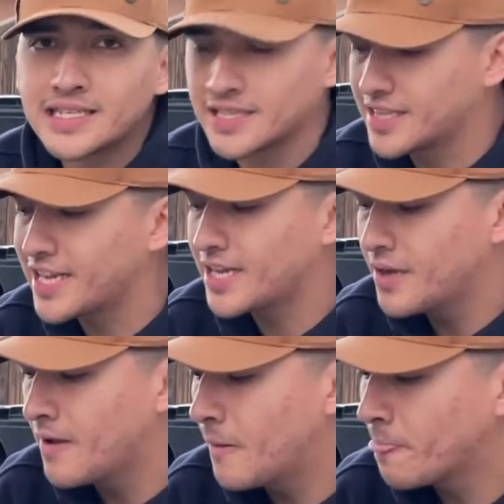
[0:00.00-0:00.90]
The thing
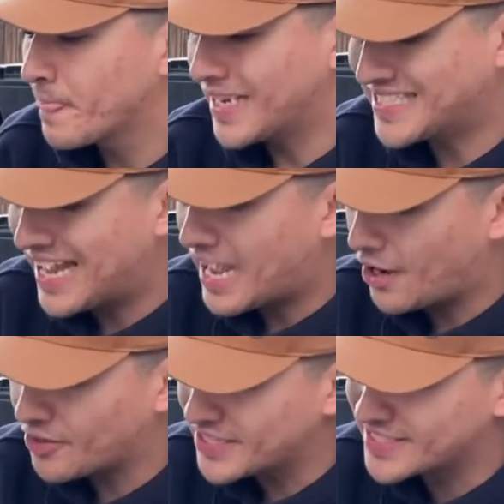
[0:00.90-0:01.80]
is that
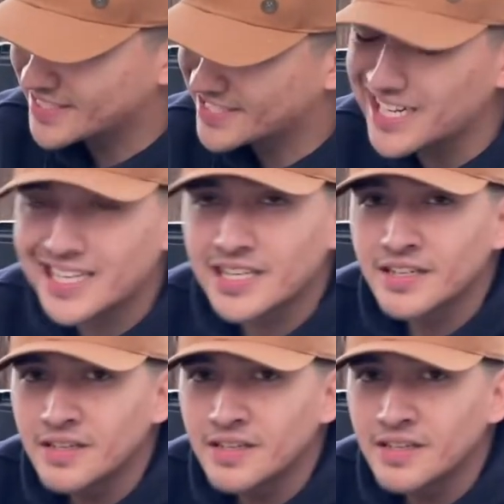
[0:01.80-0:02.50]
how this is stuck,